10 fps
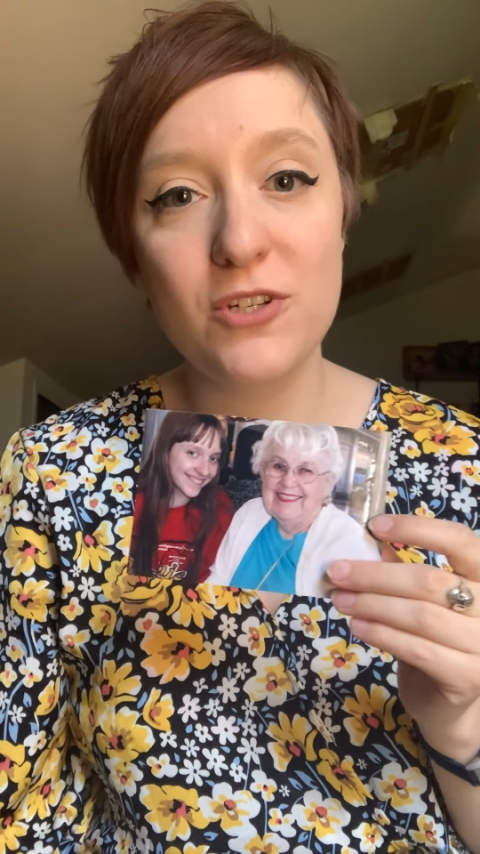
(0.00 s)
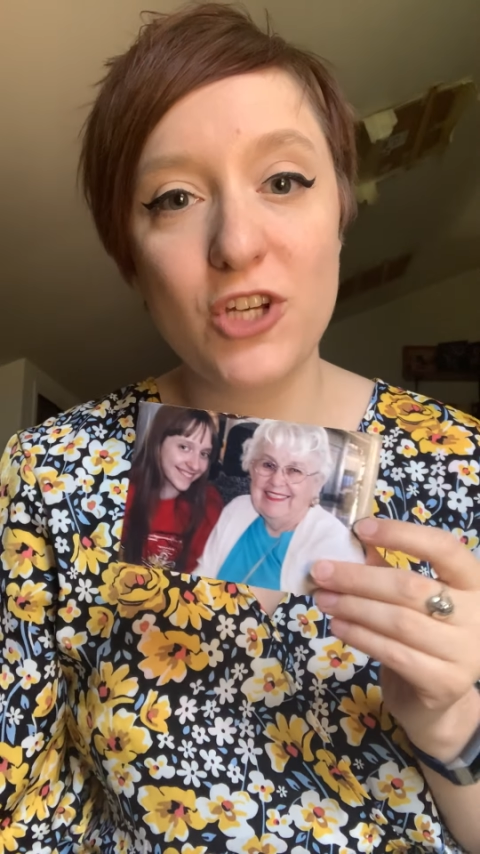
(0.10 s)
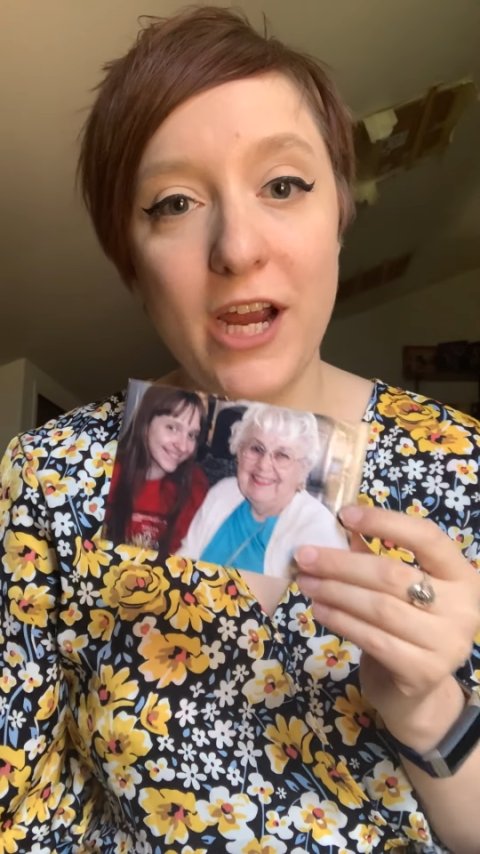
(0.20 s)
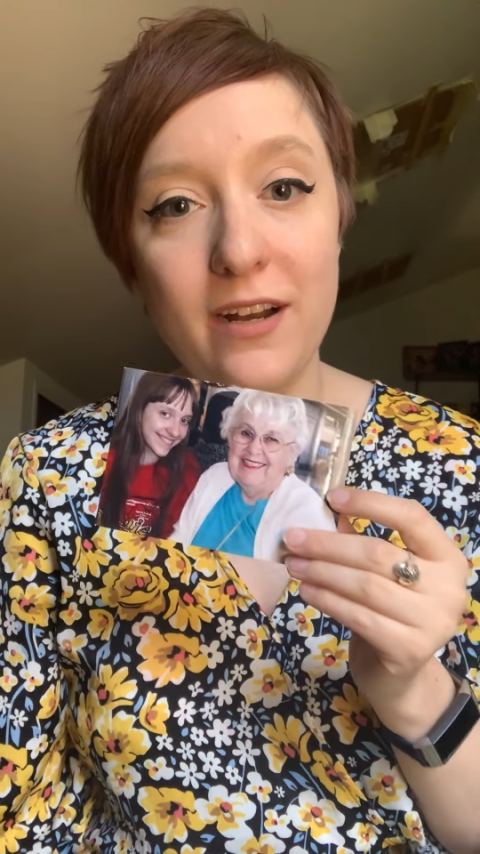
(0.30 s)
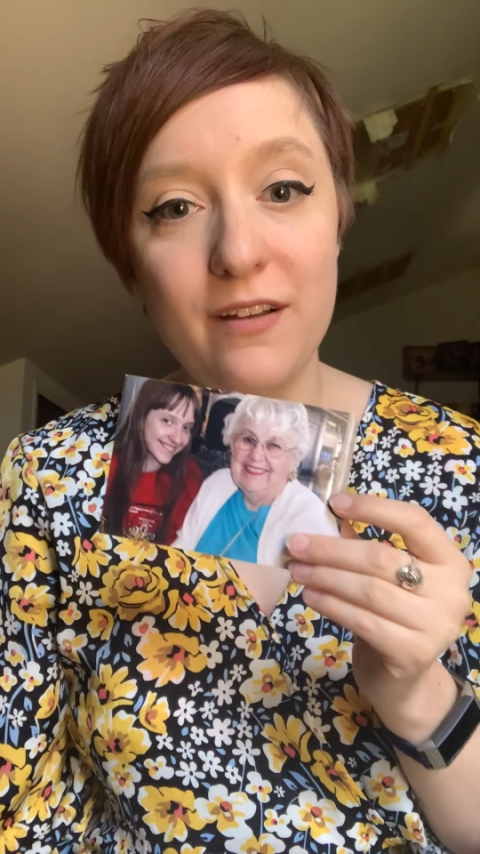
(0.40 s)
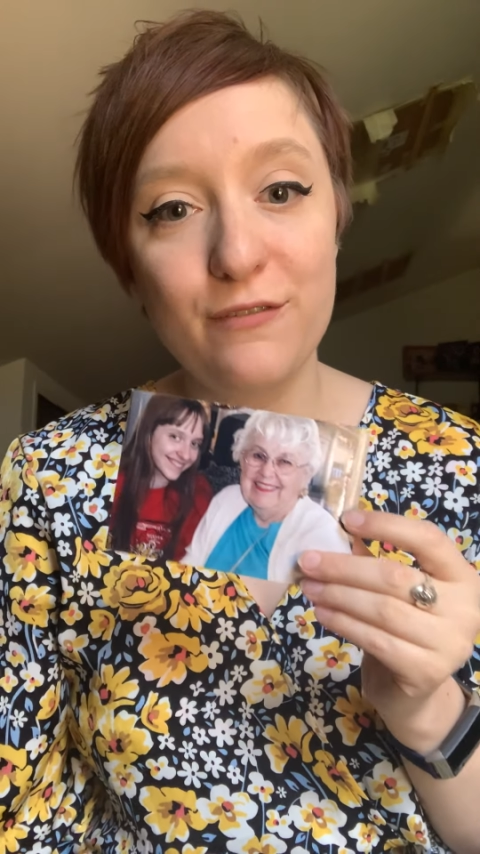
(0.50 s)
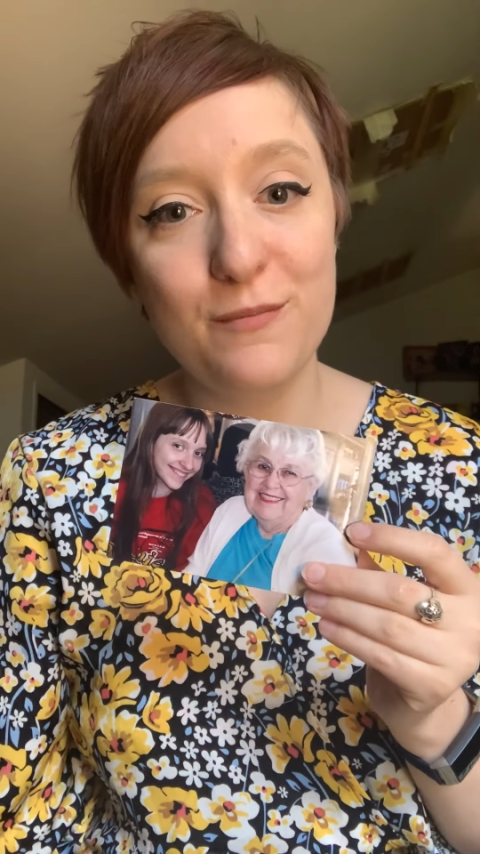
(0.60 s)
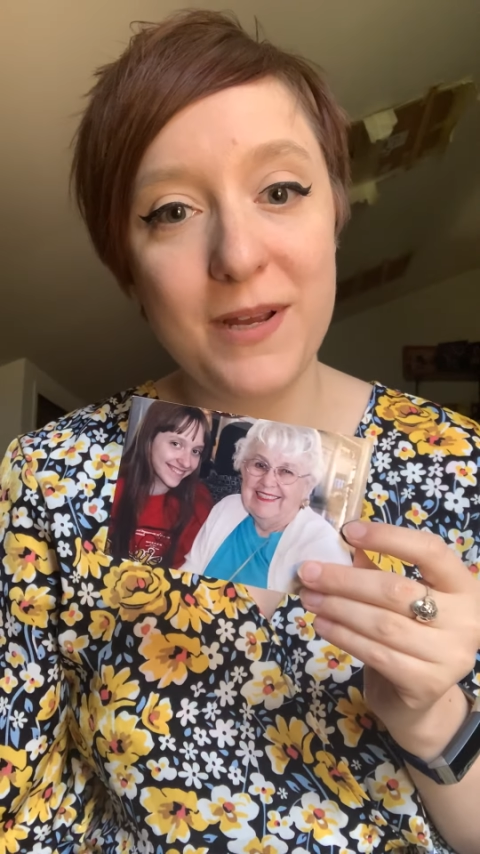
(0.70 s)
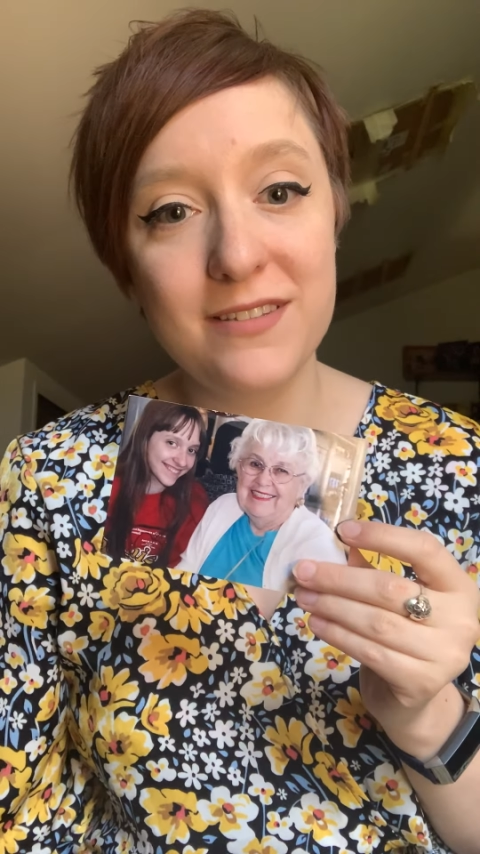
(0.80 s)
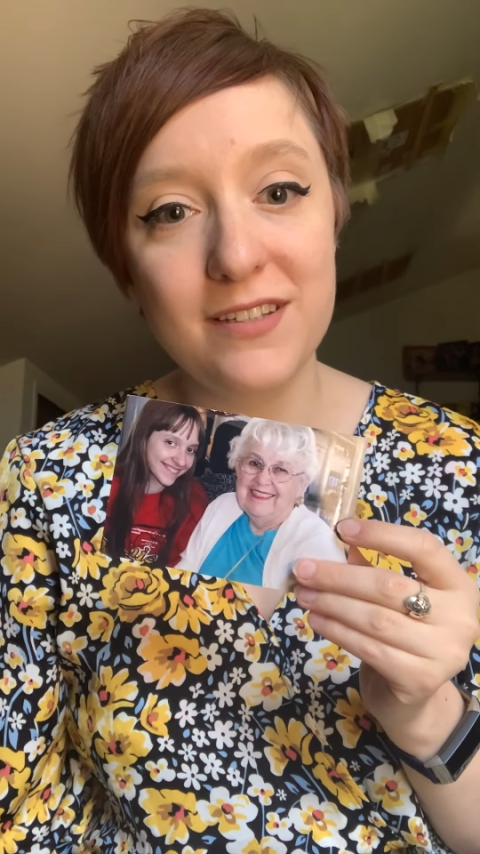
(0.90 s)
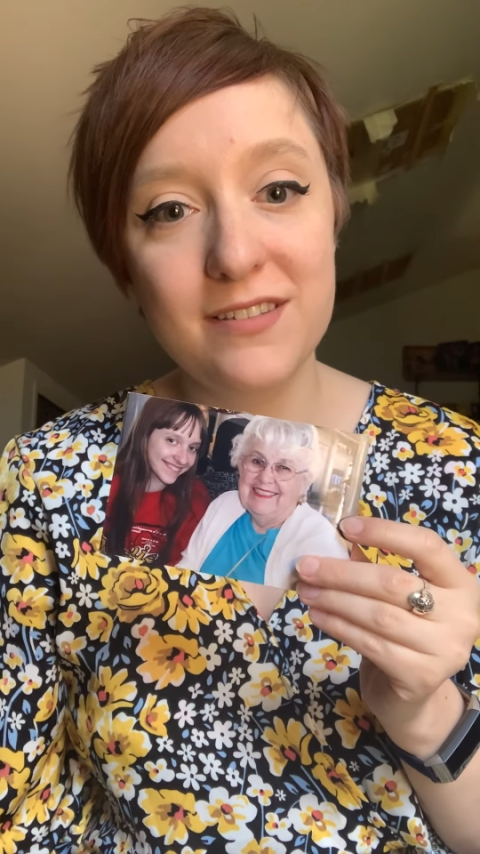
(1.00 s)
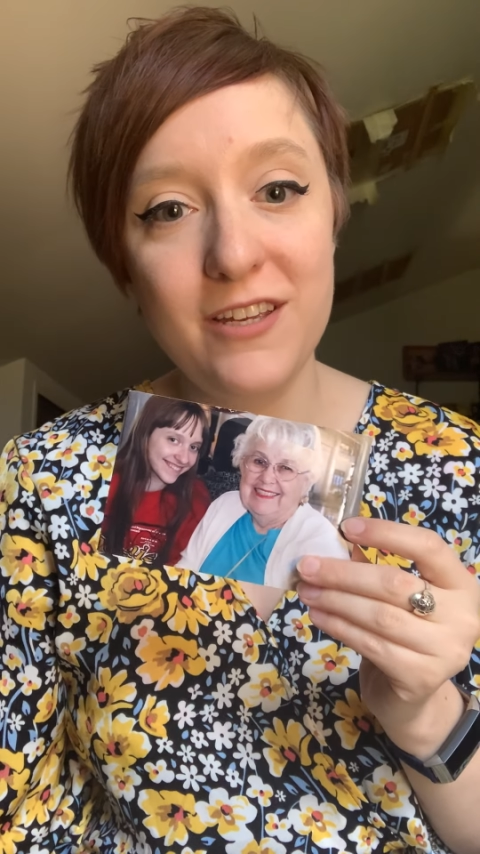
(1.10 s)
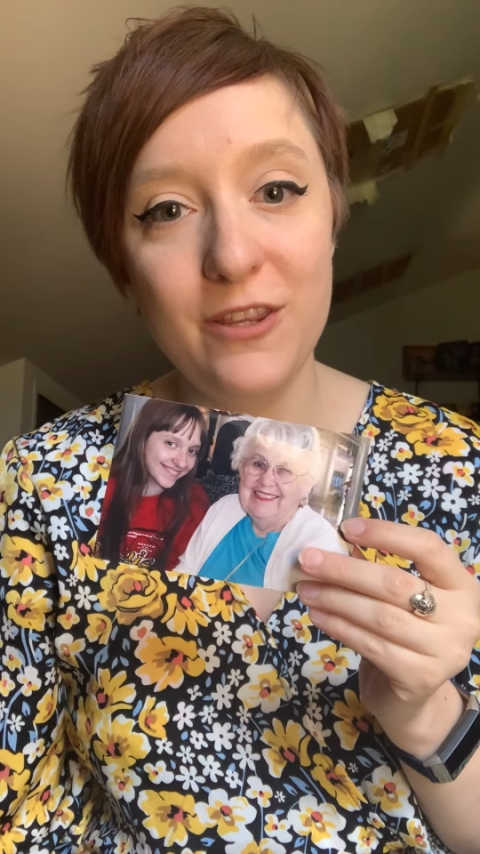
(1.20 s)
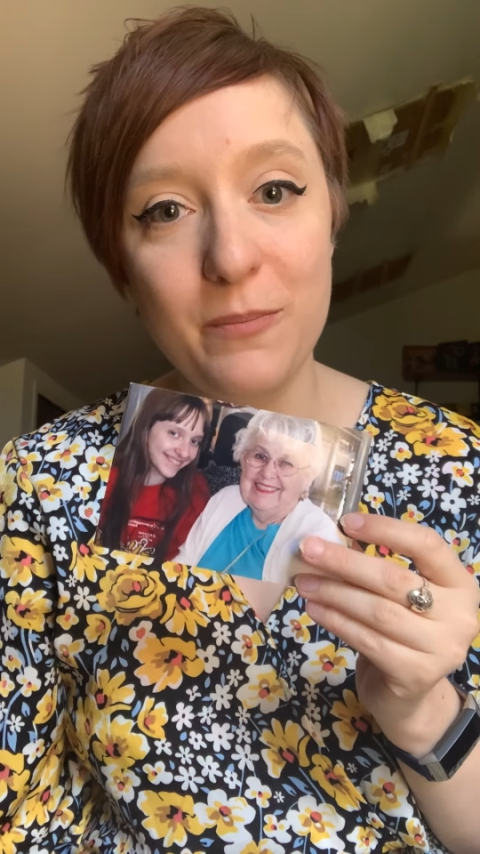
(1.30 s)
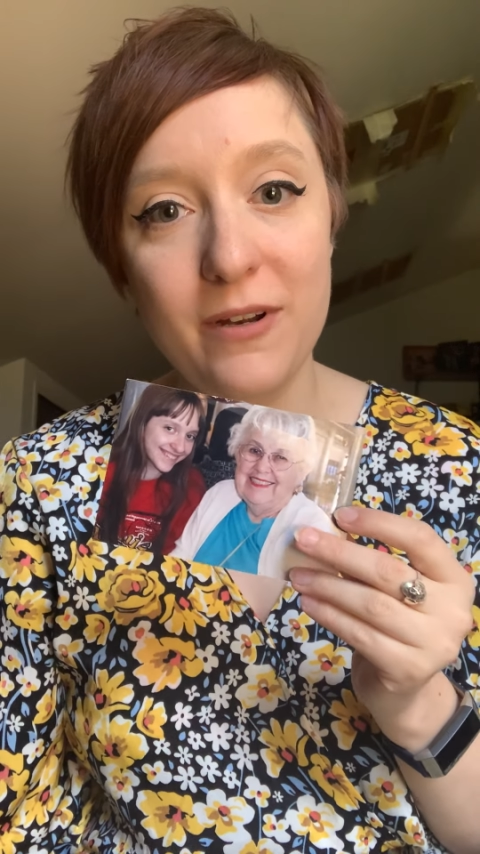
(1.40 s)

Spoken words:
to China for my 16th